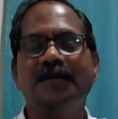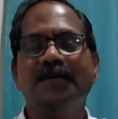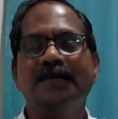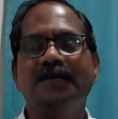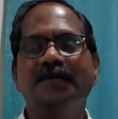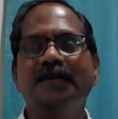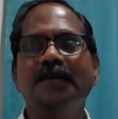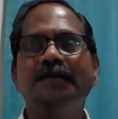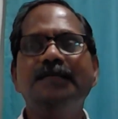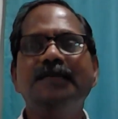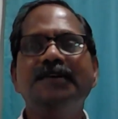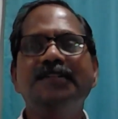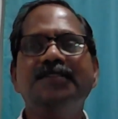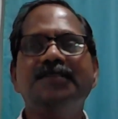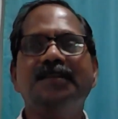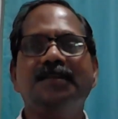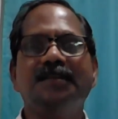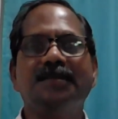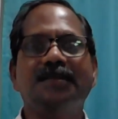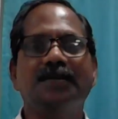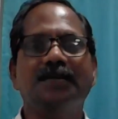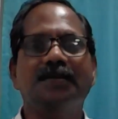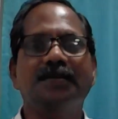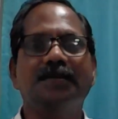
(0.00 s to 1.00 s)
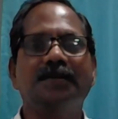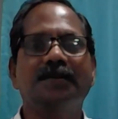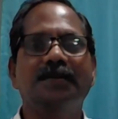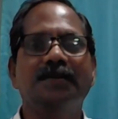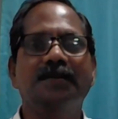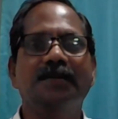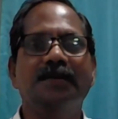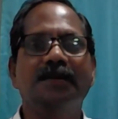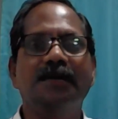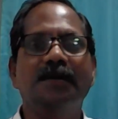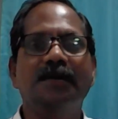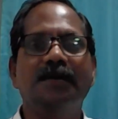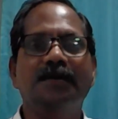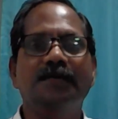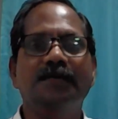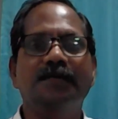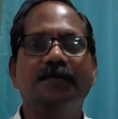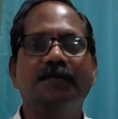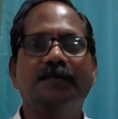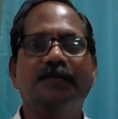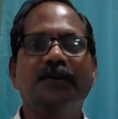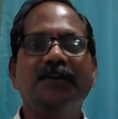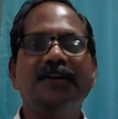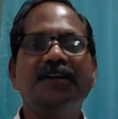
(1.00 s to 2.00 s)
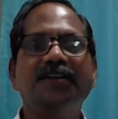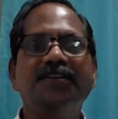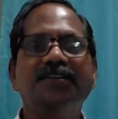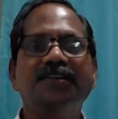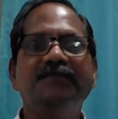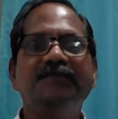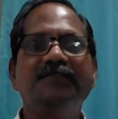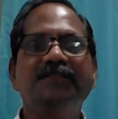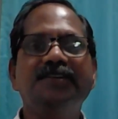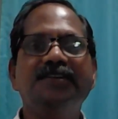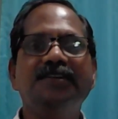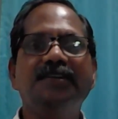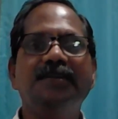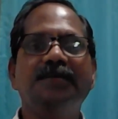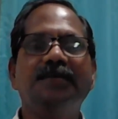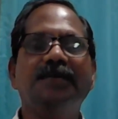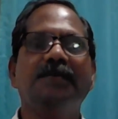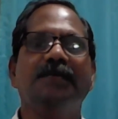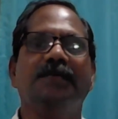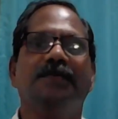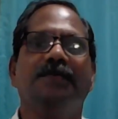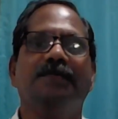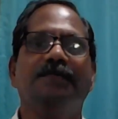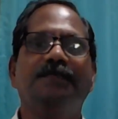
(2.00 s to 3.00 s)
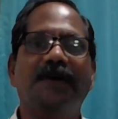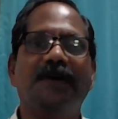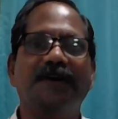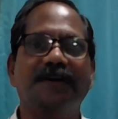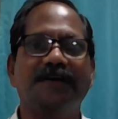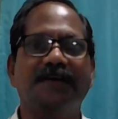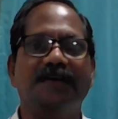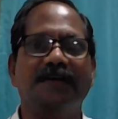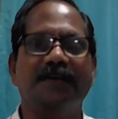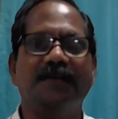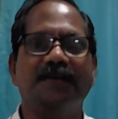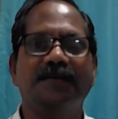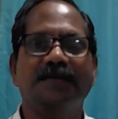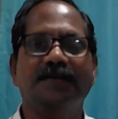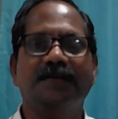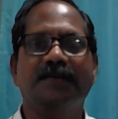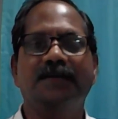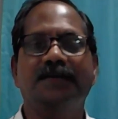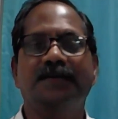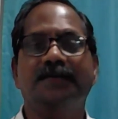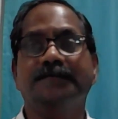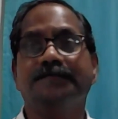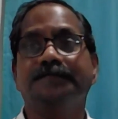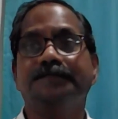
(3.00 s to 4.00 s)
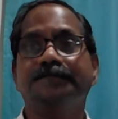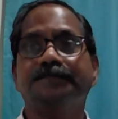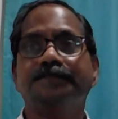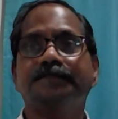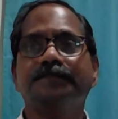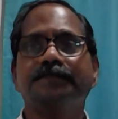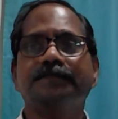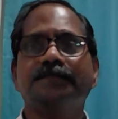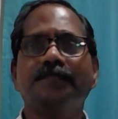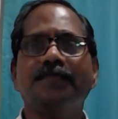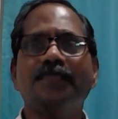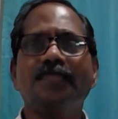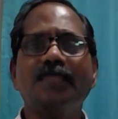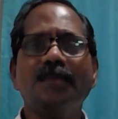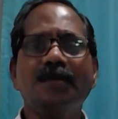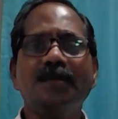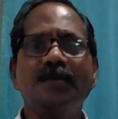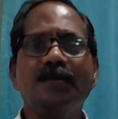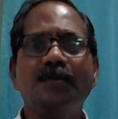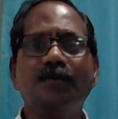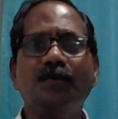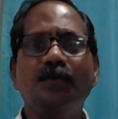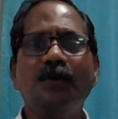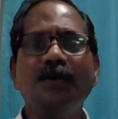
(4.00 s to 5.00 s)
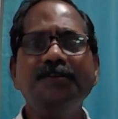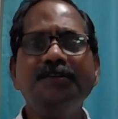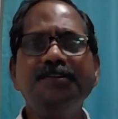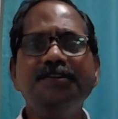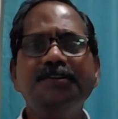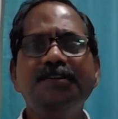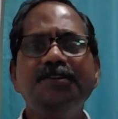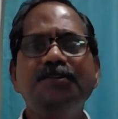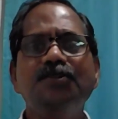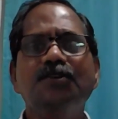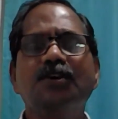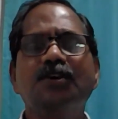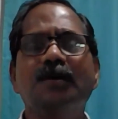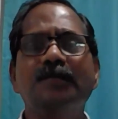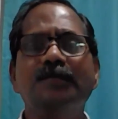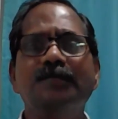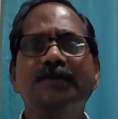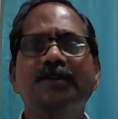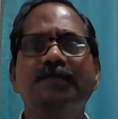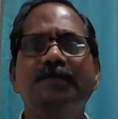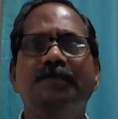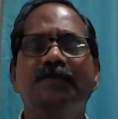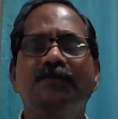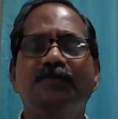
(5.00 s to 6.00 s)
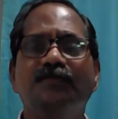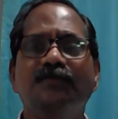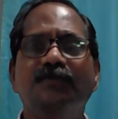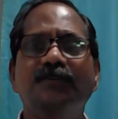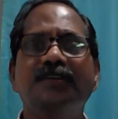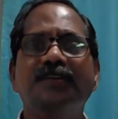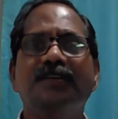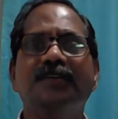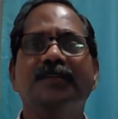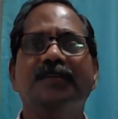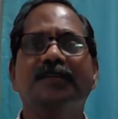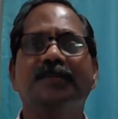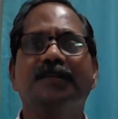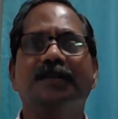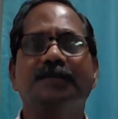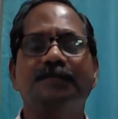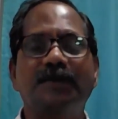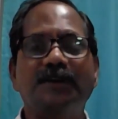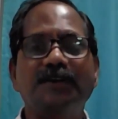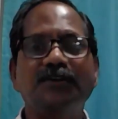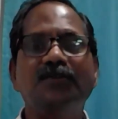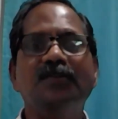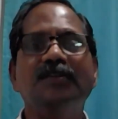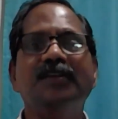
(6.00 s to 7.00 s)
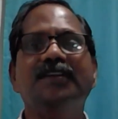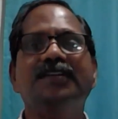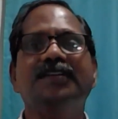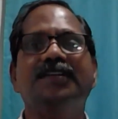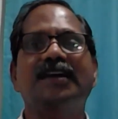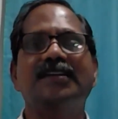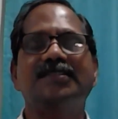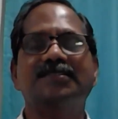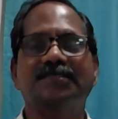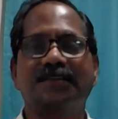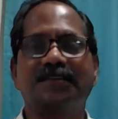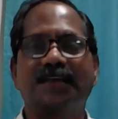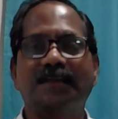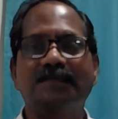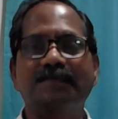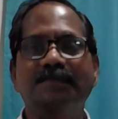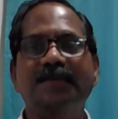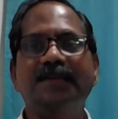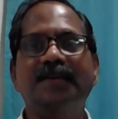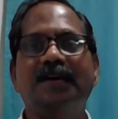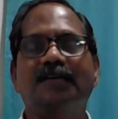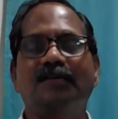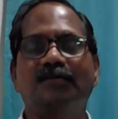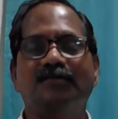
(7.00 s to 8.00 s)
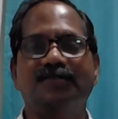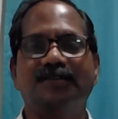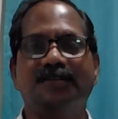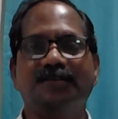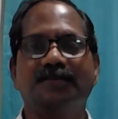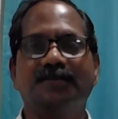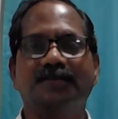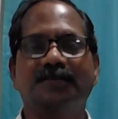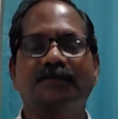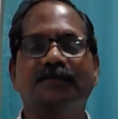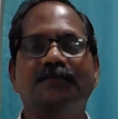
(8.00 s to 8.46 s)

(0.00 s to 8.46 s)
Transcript: Number three, productivity per day, quantity to complete before that particular task can be halted.